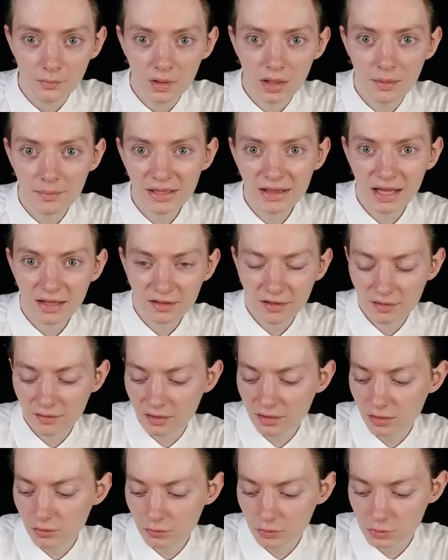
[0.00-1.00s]
I mean, that's just a
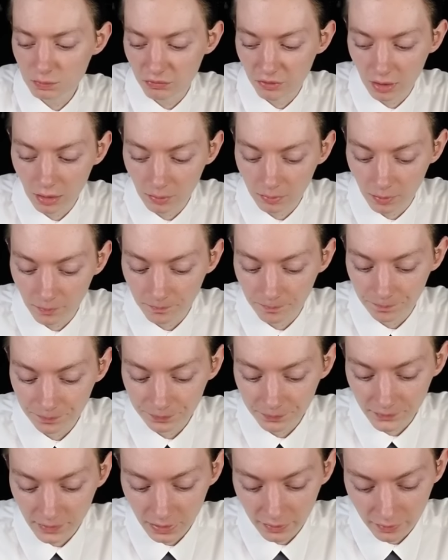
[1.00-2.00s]
huge problem.
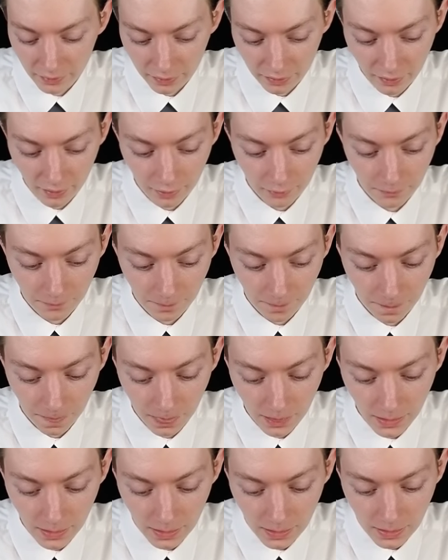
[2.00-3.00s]
So
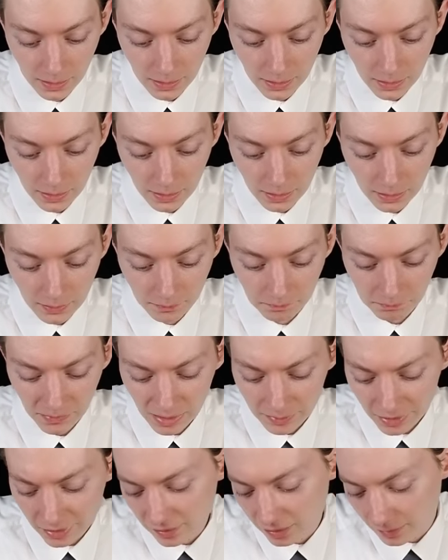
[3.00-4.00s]

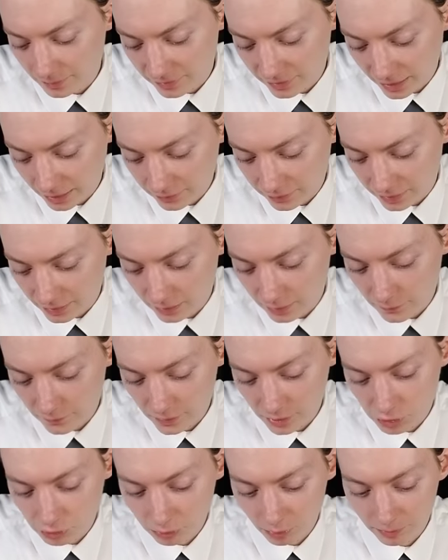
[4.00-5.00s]
maybe it comes down to
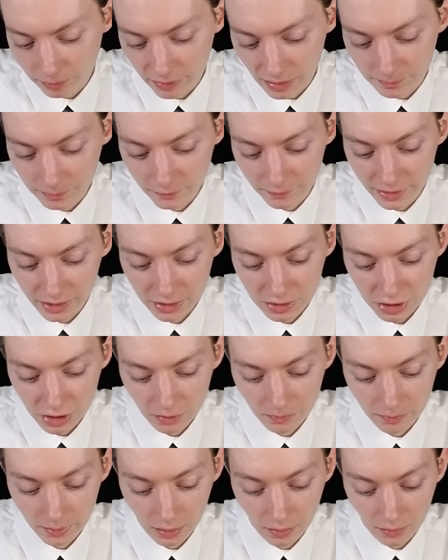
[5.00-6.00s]
individual
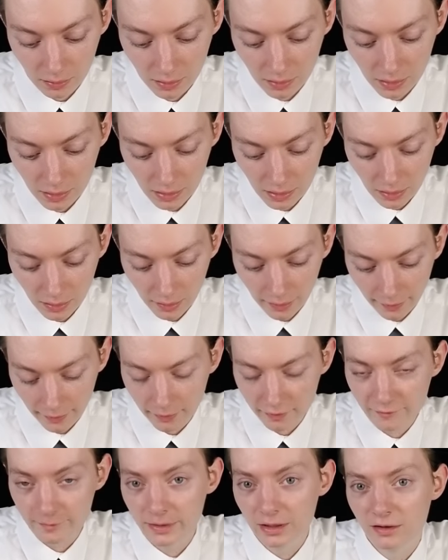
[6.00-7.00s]
preparation, but
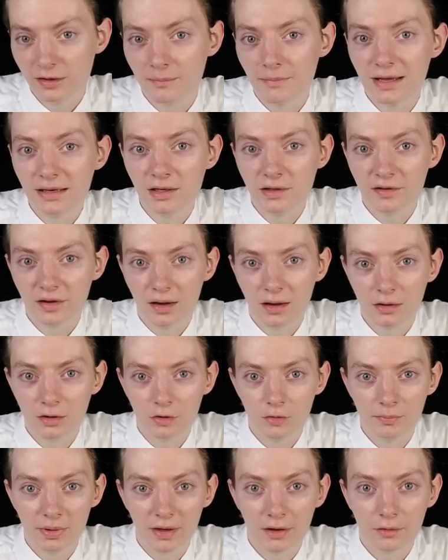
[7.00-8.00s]
I've been to many
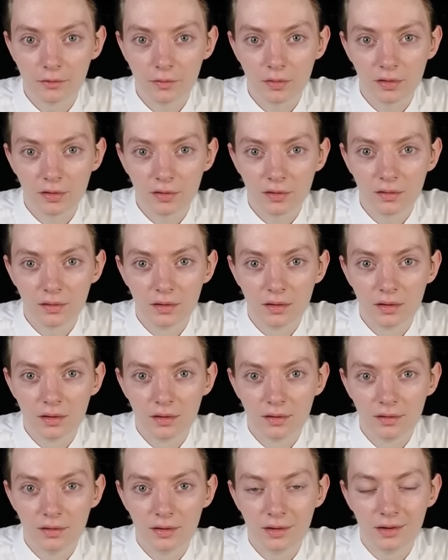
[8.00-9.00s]
Taco Bells,
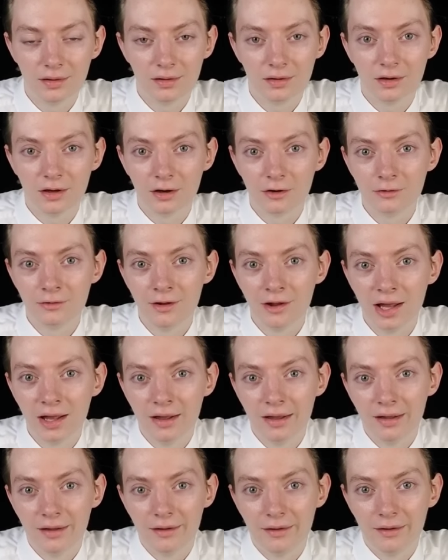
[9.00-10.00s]
you know,
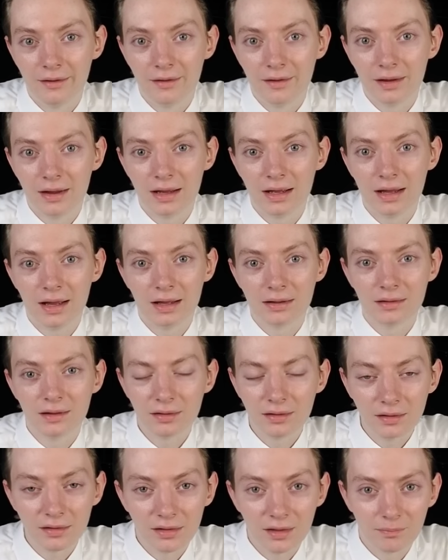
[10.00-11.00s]
and
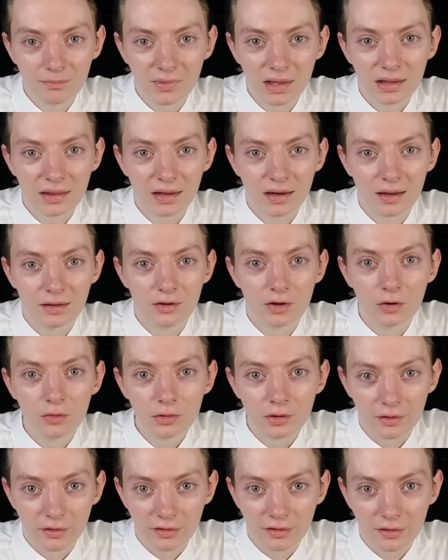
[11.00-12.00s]
this is something that I
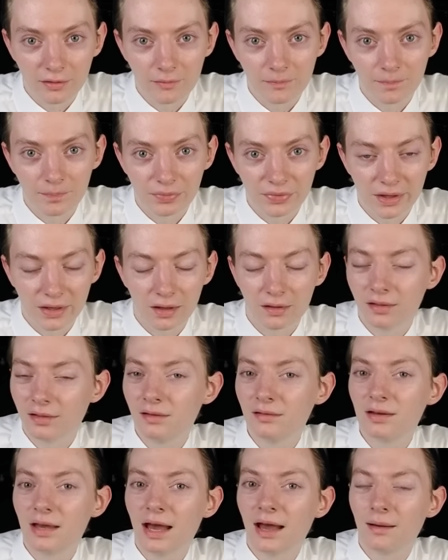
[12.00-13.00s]
notice, that I
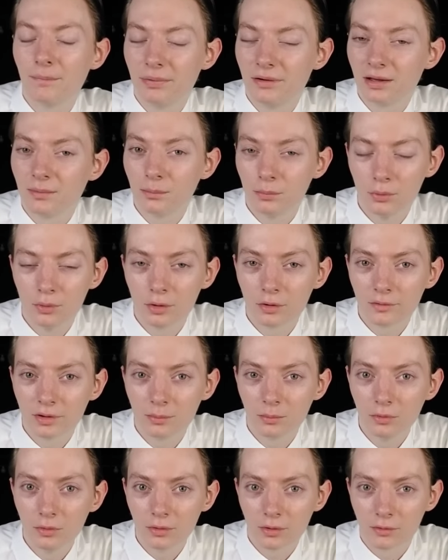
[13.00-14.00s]
see happening more
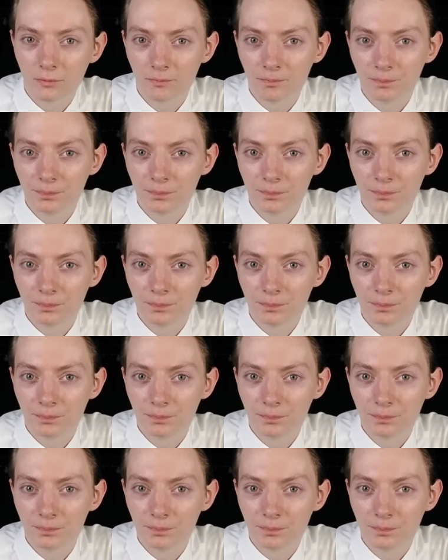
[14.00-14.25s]
and more.